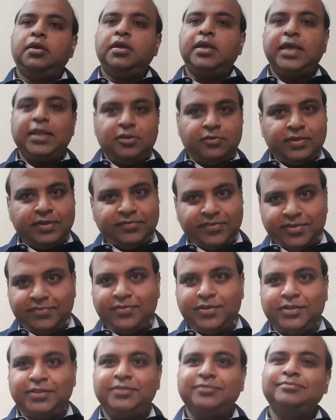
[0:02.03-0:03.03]
Hello
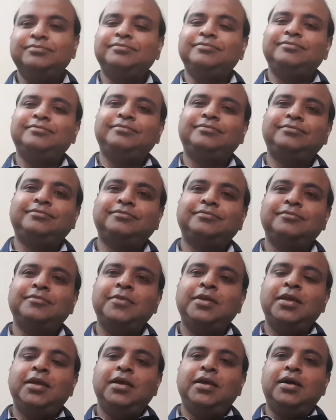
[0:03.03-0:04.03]
everyone,
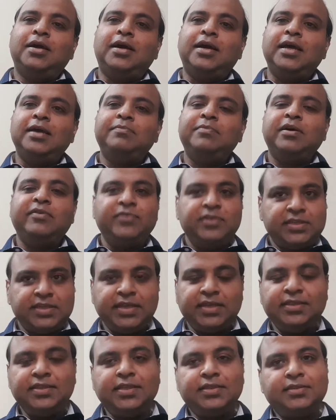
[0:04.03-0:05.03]
I am
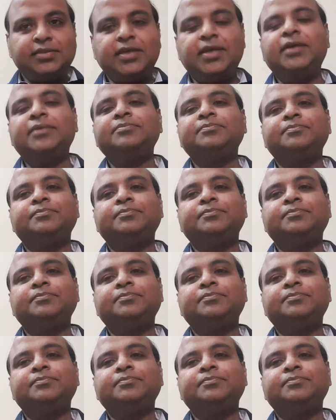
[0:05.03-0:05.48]
Abhishek Datta